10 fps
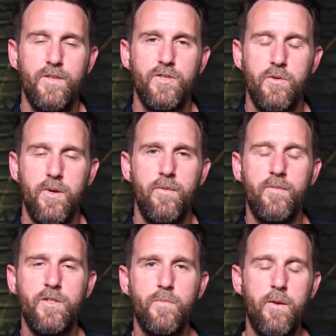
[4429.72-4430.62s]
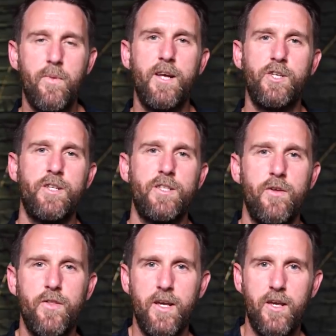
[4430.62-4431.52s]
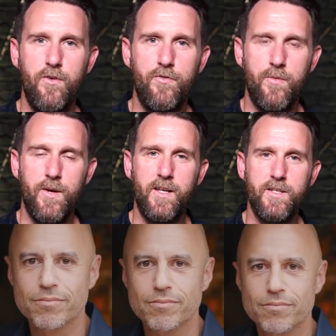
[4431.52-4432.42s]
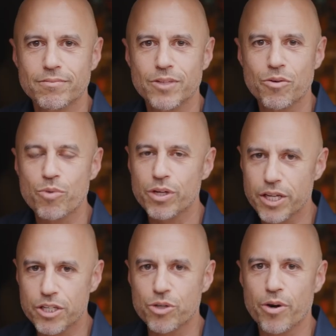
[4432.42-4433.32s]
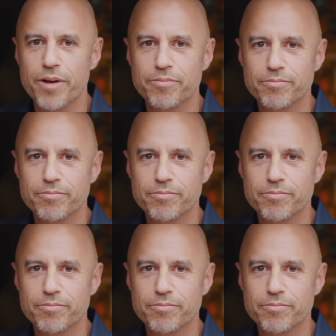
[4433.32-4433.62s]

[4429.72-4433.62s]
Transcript: Zubin, it's been a pleasure. So thank you for making time. Really a joy.